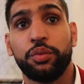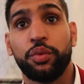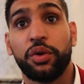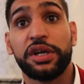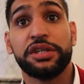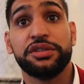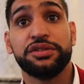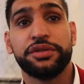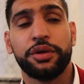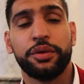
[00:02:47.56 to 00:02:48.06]

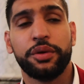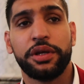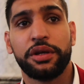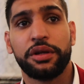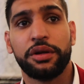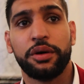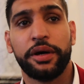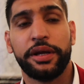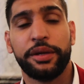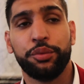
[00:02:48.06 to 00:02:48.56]
what he's doing.
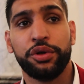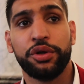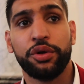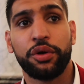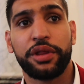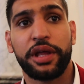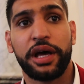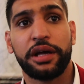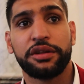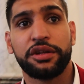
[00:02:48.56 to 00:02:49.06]
You know, and we
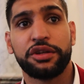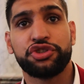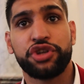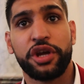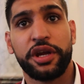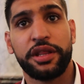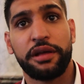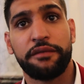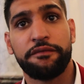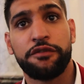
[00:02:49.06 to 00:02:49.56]
know that the
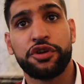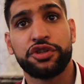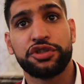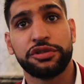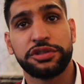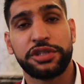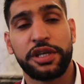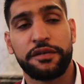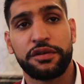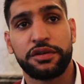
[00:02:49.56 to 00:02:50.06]
train that
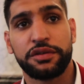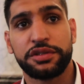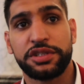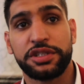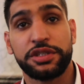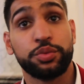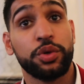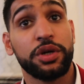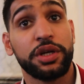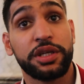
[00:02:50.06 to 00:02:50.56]
Virgil's given us
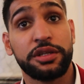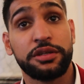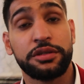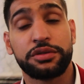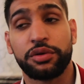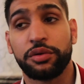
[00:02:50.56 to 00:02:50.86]
is working.